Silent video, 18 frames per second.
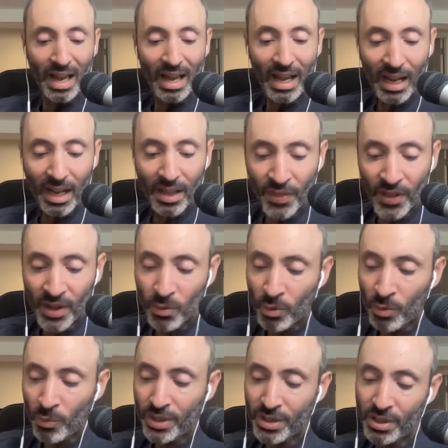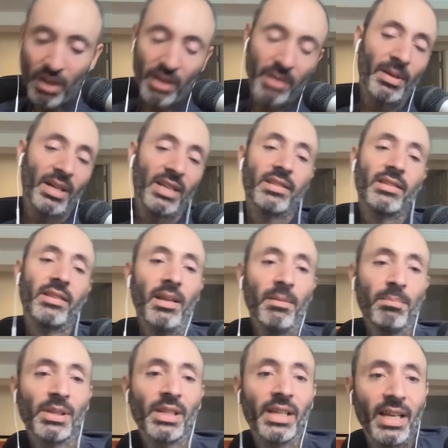I think when we talk about
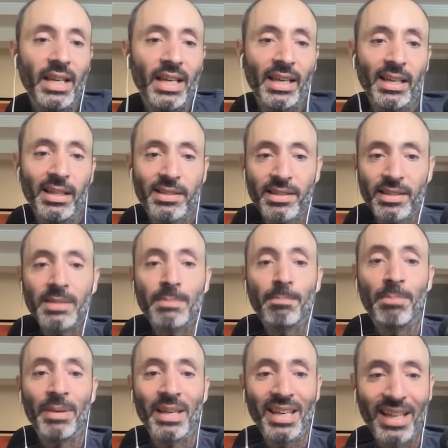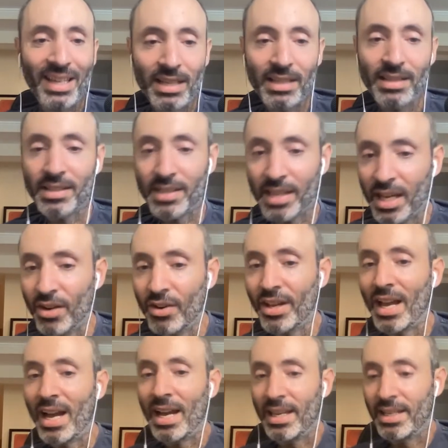estate planning, it's this big,
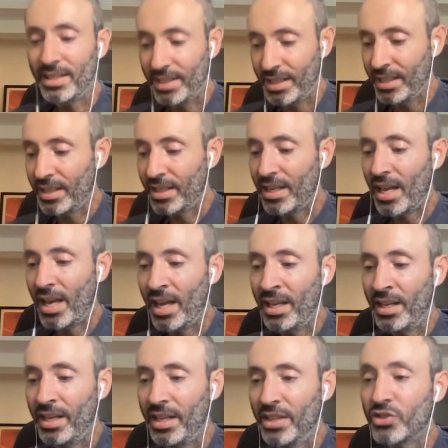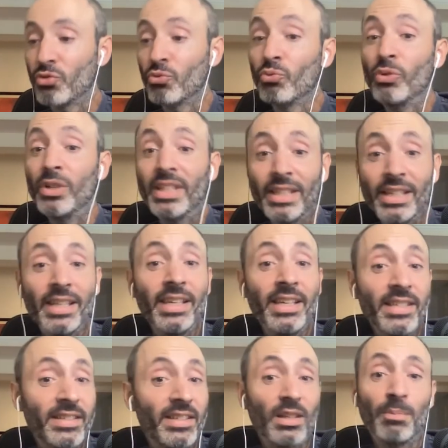scary idea, and it's really
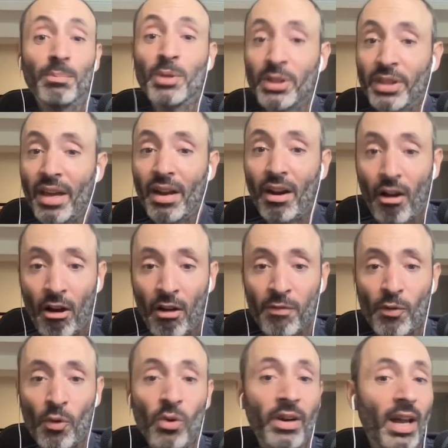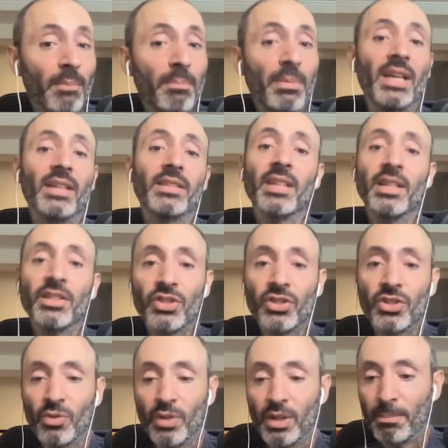easy to put that off or not pay
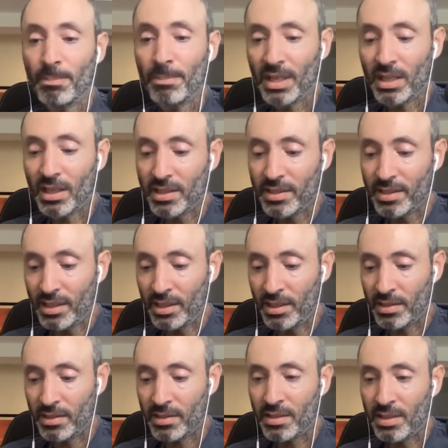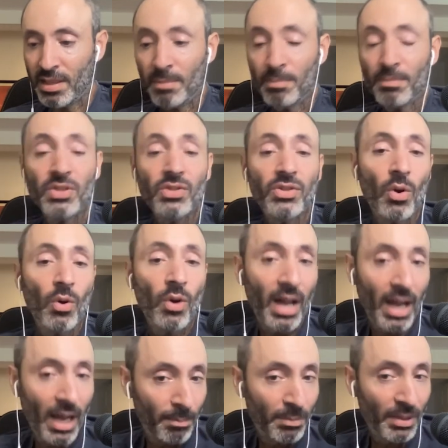attention to it because it seems so
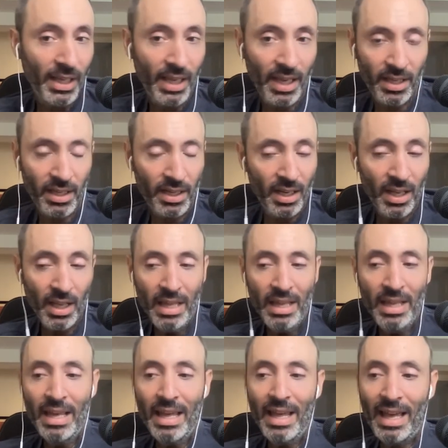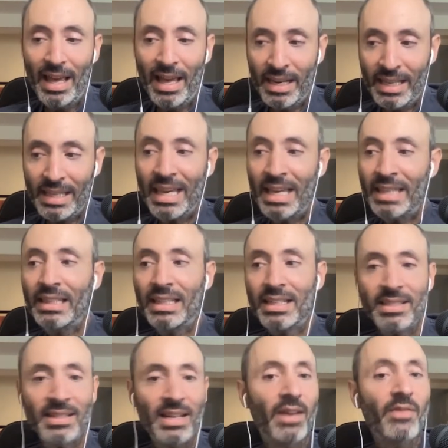complicated. And again,
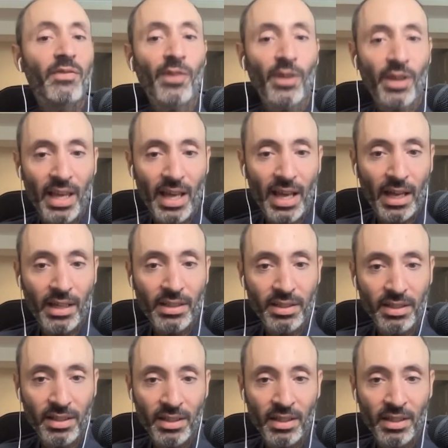let's not forget